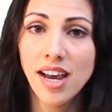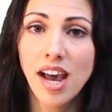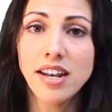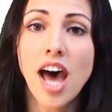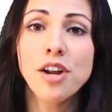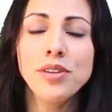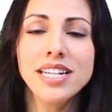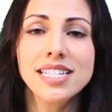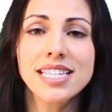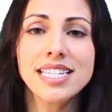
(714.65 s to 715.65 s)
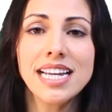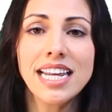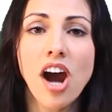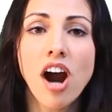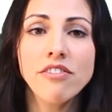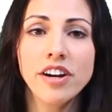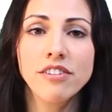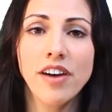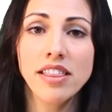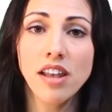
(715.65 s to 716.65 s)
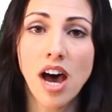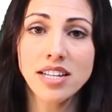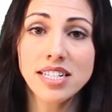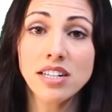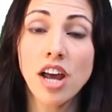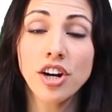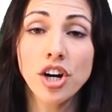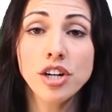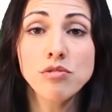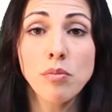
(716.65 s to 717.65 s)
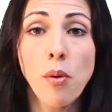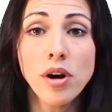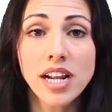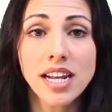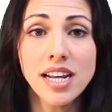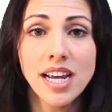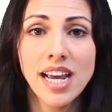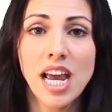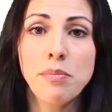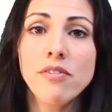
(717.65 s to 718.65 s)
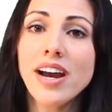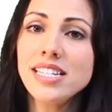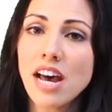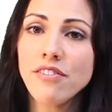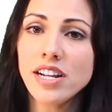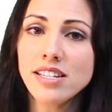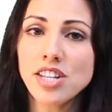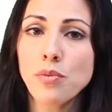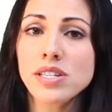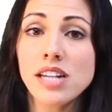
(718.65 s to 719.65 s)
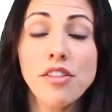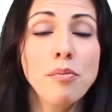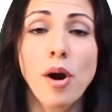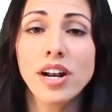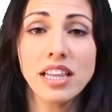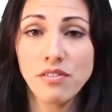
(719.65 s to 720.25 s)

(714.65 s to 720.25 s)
Not only does the CDR verify the loss did not occur as reported, it provides evidence there was another party in the